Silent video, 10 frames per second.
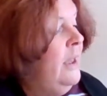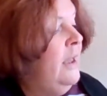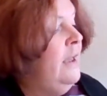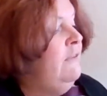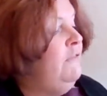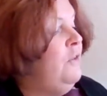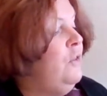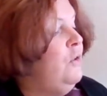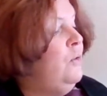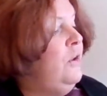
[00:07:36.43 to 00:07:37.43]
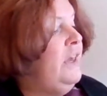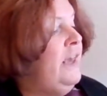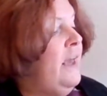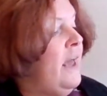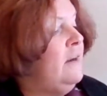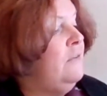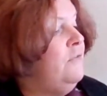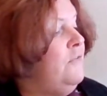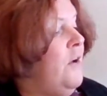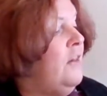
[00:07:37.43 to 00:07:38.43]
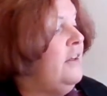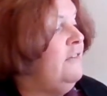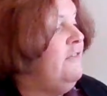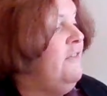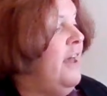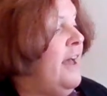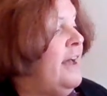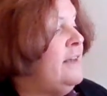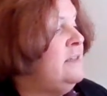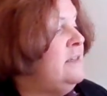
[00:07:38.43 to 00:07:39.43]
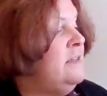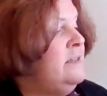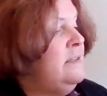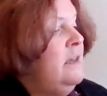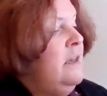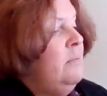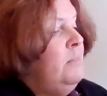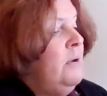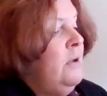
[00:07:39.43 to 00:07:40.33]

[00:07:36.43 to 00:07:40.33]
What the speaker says: If Aluki hadn't fallen fast asleep,